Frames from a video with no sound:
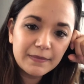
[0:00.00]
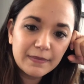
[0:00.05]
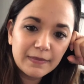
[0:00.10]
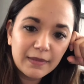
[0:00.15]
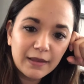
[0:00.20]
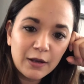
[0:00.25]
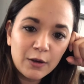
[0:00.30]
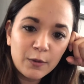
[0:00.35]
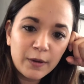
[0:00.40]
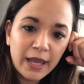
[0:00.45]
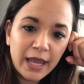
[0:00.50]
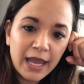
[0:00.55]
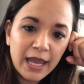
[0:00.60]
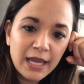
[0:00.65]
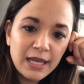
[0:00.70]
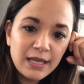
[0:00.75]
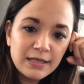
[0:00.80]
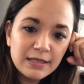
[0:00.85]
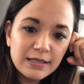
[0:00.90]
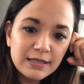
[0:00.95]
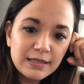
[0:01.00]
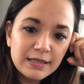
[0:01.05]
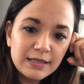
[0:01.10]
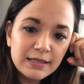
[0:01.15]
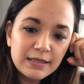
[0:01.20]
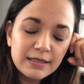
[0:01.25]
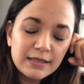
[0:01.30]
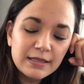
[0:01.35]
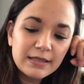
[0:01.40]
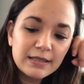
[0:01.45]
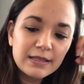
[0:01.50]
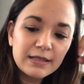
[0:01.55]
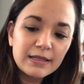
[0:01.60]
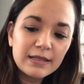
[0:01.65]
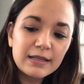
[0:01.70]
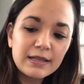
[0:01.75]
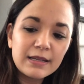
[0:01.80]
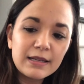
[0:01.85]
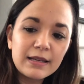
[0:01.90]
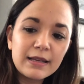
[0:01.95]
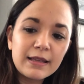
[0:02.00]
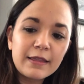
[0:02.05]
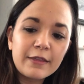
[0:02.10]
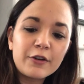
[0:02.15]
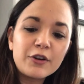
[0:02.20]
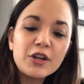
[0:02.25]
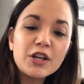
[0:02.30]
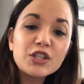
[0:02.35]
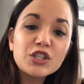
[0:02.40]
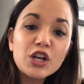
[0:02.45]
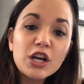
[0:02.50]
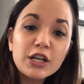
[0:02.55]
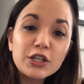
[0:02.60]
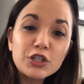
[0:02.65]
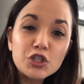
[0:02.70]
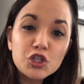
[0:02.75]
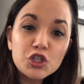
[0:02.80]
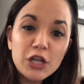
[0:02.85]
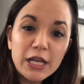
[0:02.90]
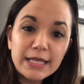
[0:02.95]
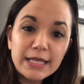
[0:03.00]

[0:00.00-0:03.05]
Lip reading: Okay? They're not taught shit.